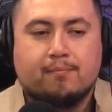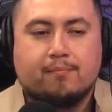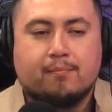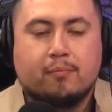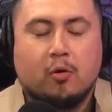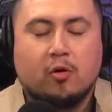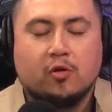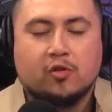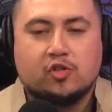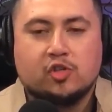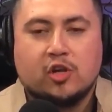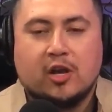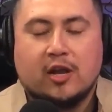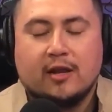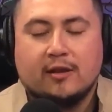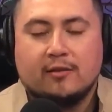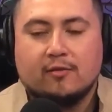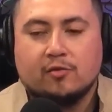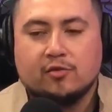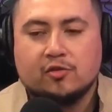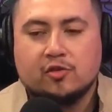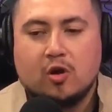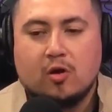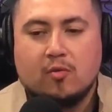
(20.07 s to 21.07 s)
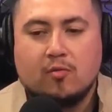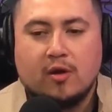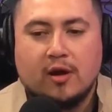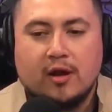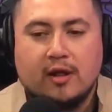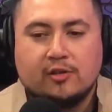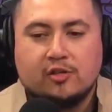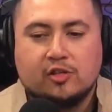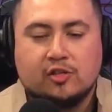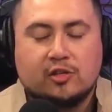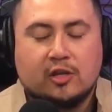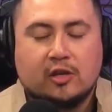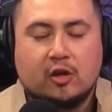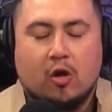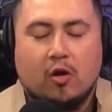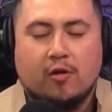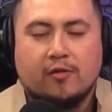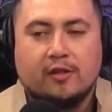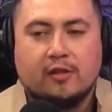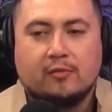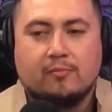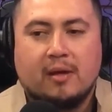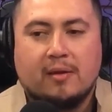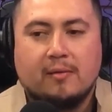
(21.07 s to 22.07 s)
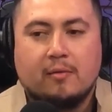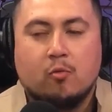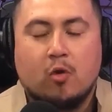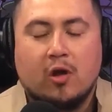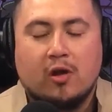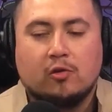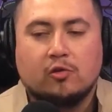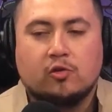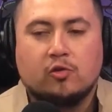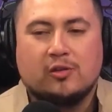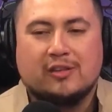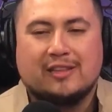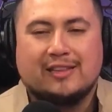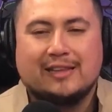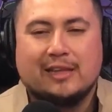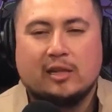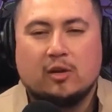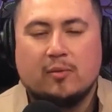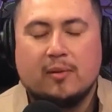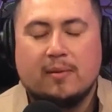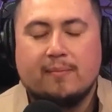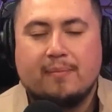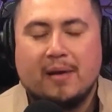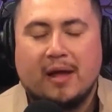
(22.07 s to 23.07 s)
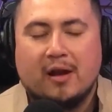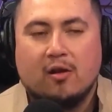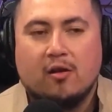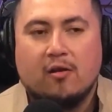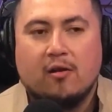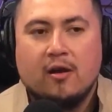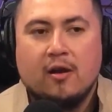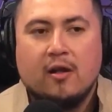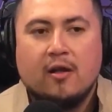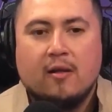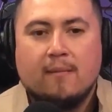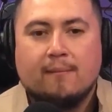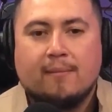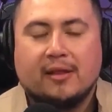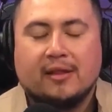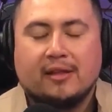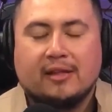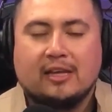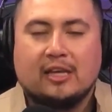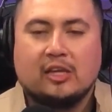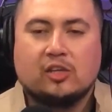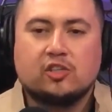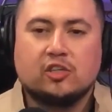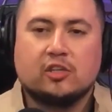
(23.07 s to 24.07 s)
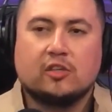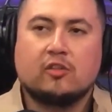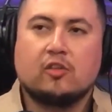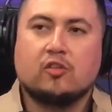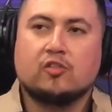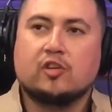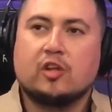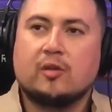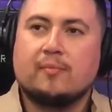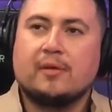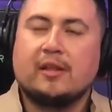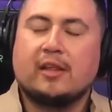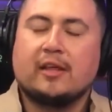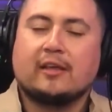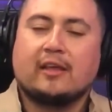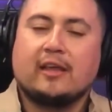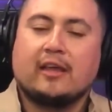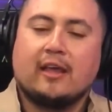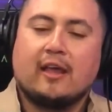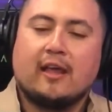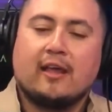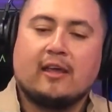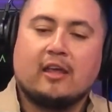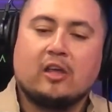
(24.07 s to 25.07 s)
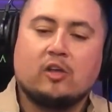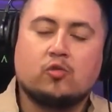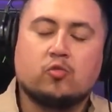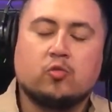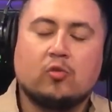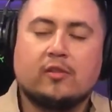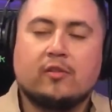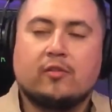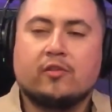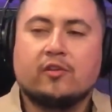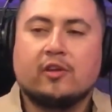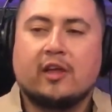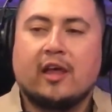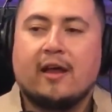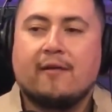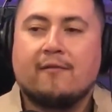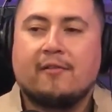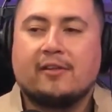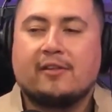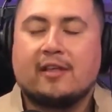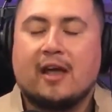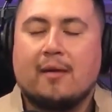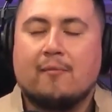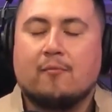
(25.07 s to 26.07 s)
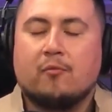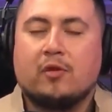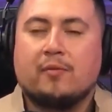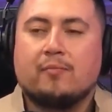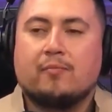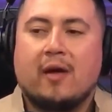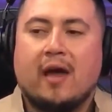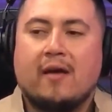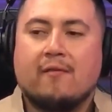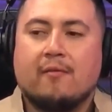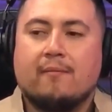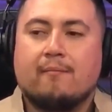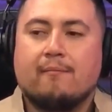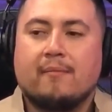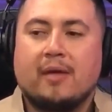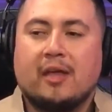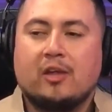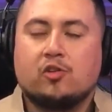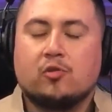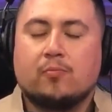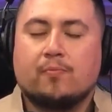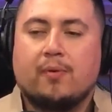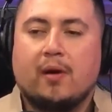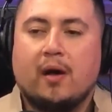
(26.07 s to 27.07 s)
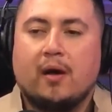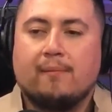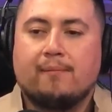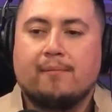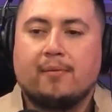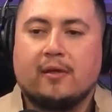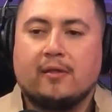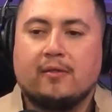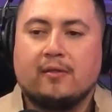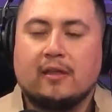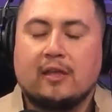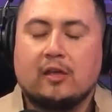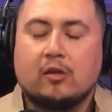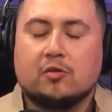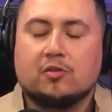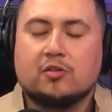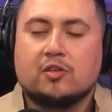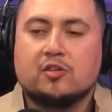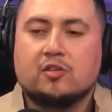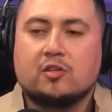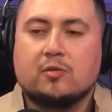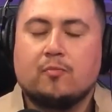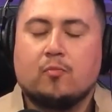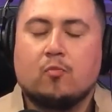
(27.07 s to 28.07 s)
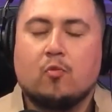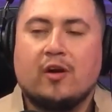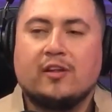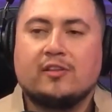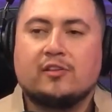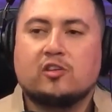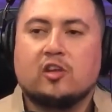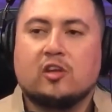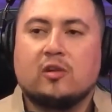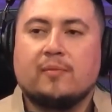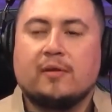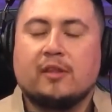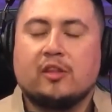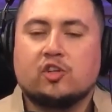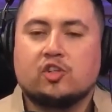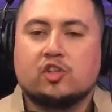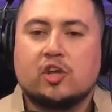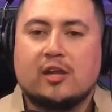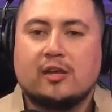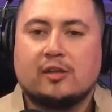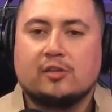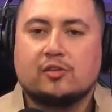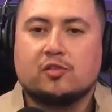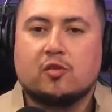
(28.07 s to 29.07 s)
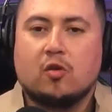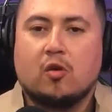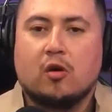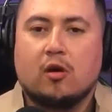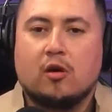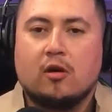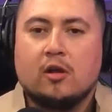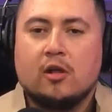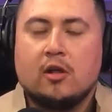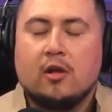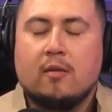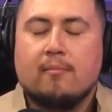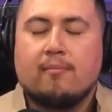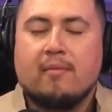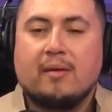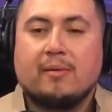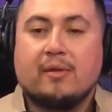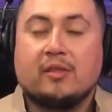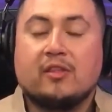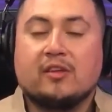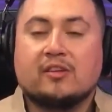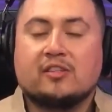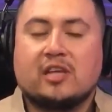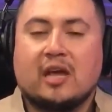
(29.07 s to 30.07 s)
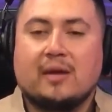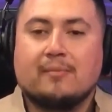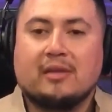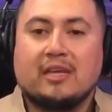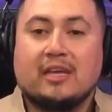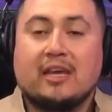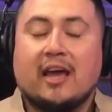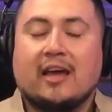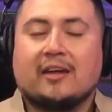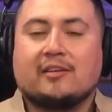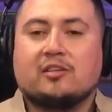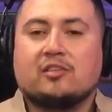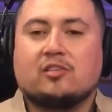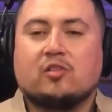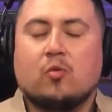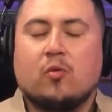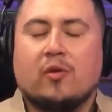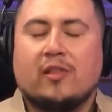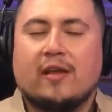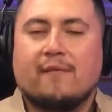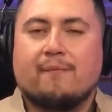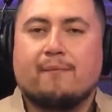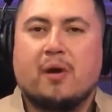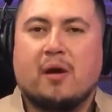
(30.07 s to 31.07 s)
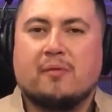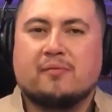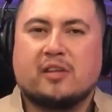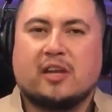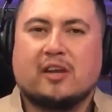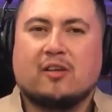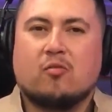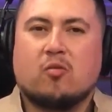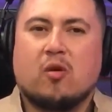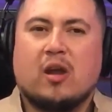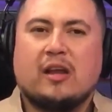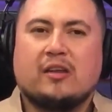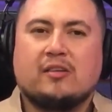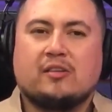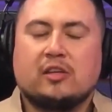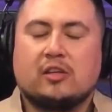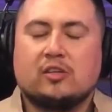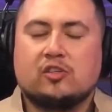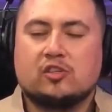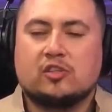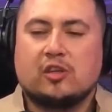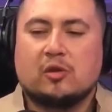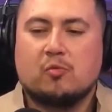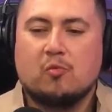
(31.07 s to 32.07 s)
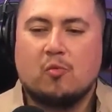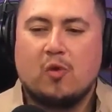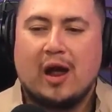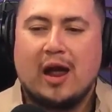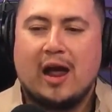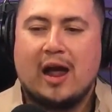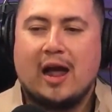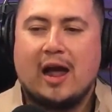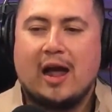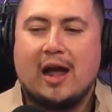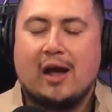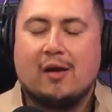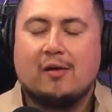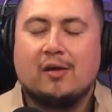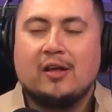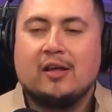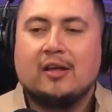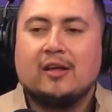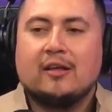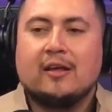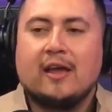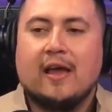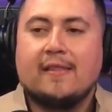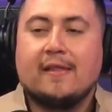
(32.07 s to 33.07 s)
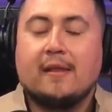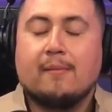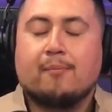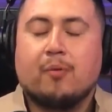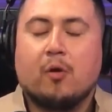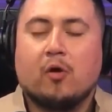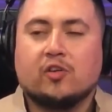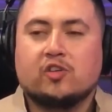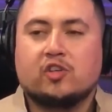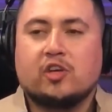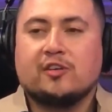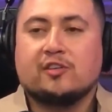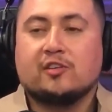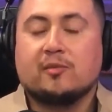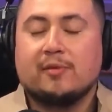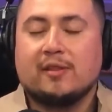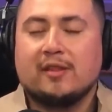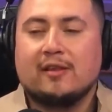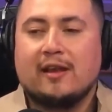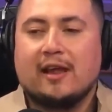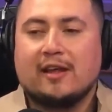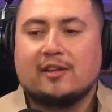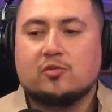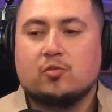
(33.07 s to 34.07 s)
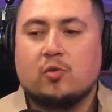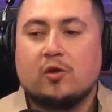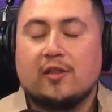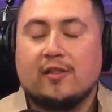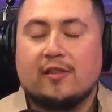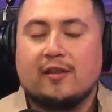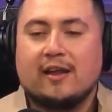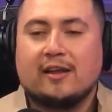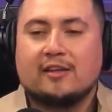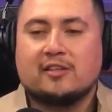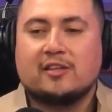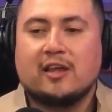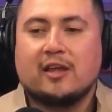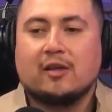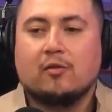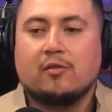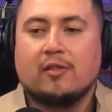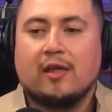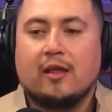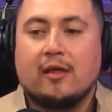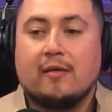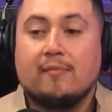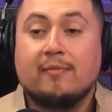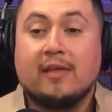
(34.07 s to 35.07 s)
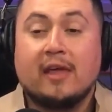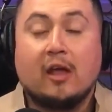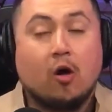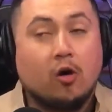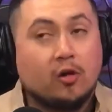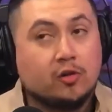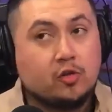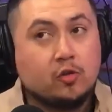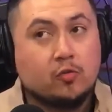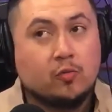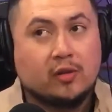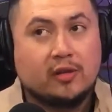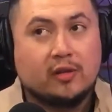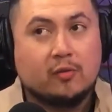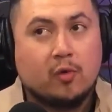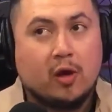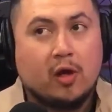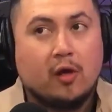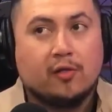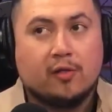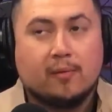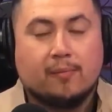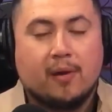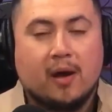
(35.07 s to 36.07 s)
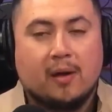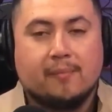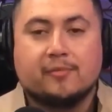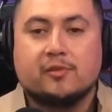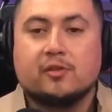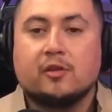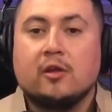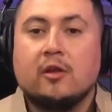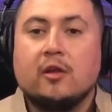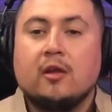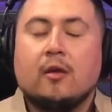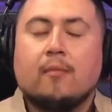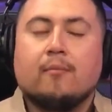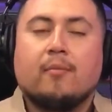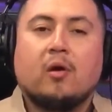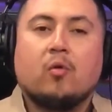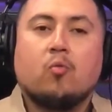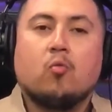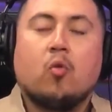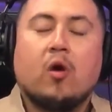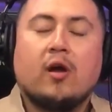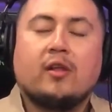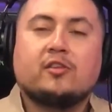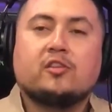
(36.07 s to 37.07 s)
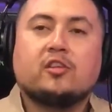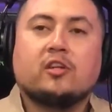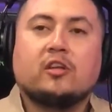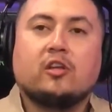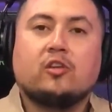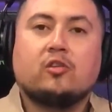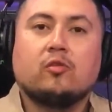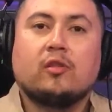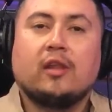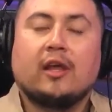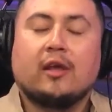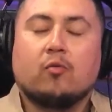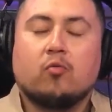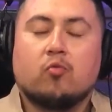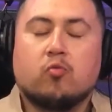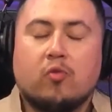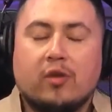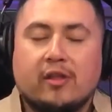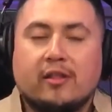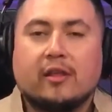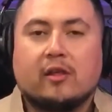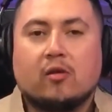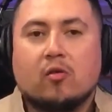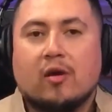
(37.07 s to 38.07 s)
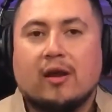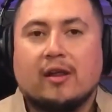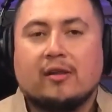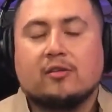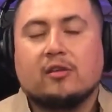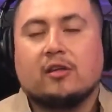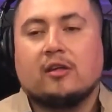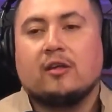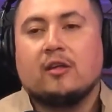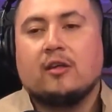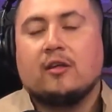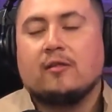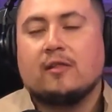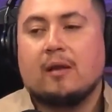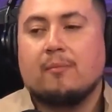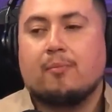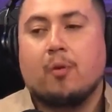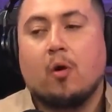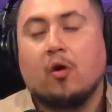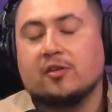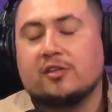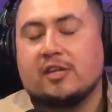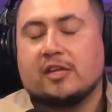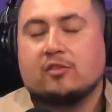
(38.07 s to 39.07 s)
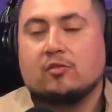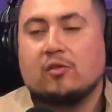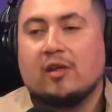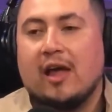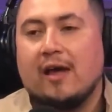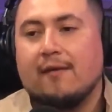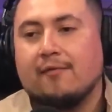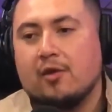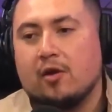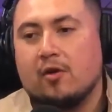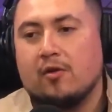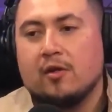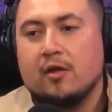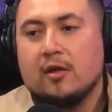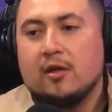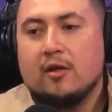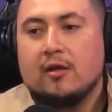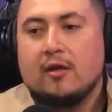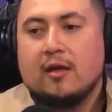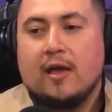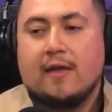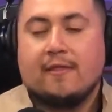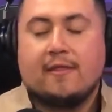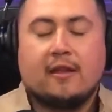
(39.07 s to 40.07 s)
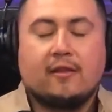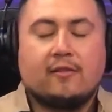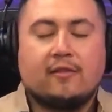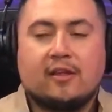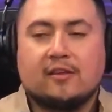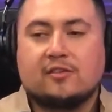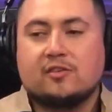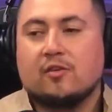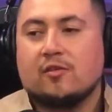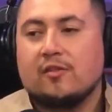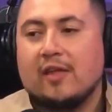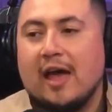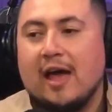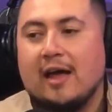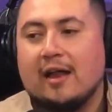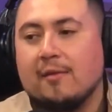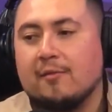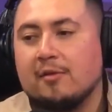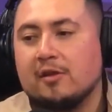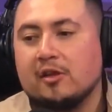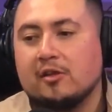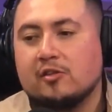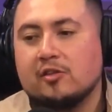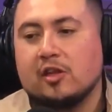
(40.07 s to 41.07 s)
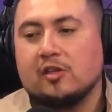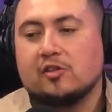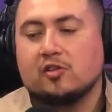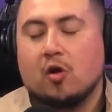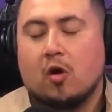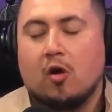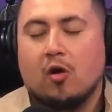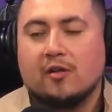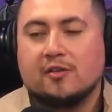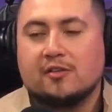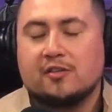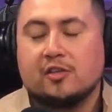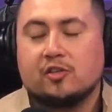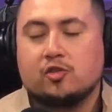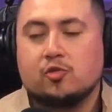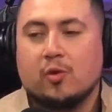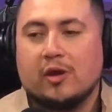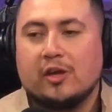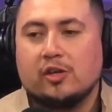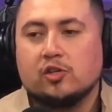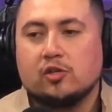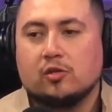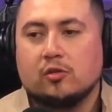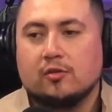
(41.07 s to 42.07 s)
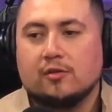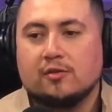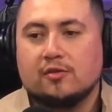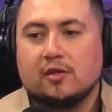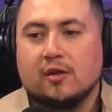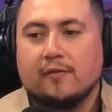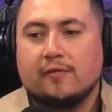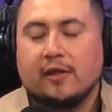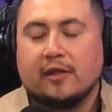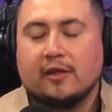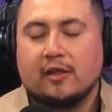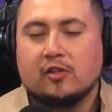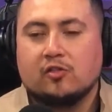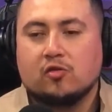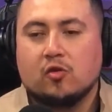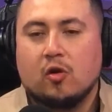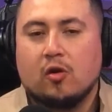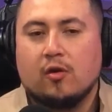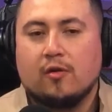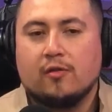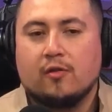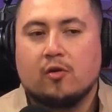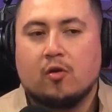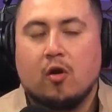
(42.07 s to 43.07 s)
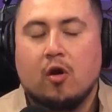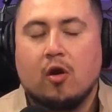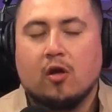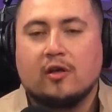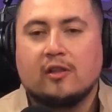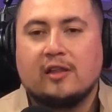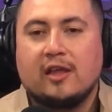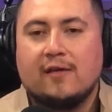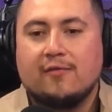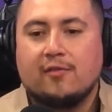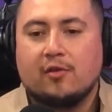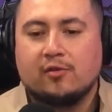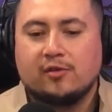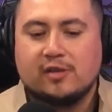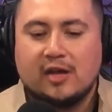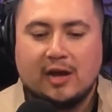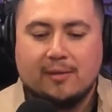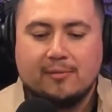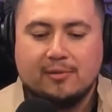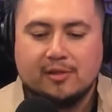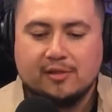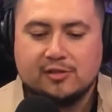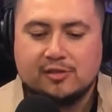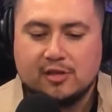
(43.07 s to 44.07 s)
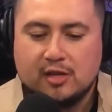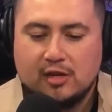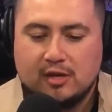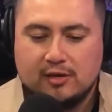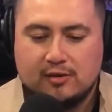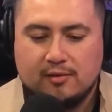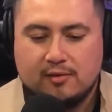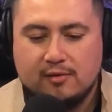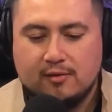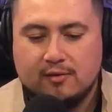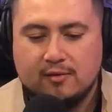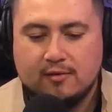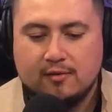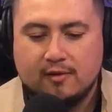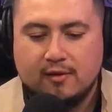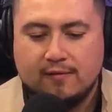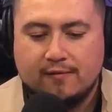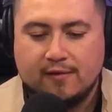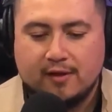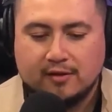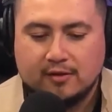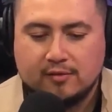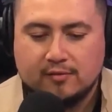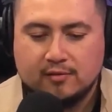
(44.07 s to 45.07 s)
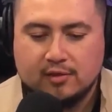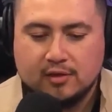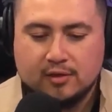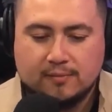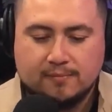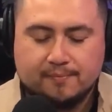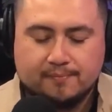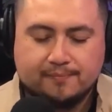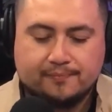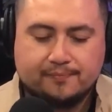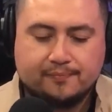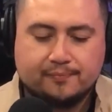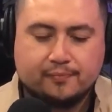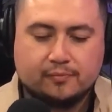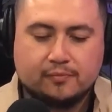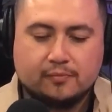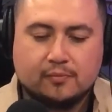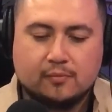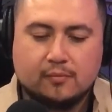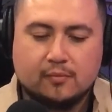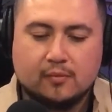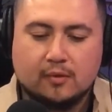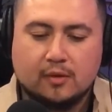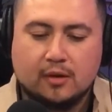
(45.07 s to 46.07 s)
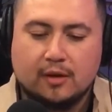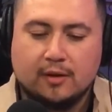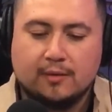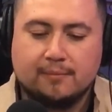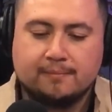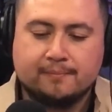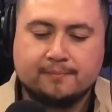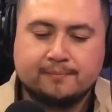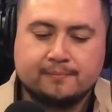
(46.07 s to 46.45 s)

PulseChain will start running. It's just like all these... Maybe one will do a little bit better. But each... There's going to be like... Each every time we have a major pump in the ecosystem, one's going to be the shining star. Maybe this time E HEX is the one that pumps like crazy. It's just like, wow. And then PulseChain is going to be the next one on the next cycle. That And they all do really well in the pumps, but one's going to do like really crazy. Then PulseX will have their, and then this or that. I mean, it's it's all situational and stuff. Like it's all, they're all going to have their time in the sun, effectively. Yeah.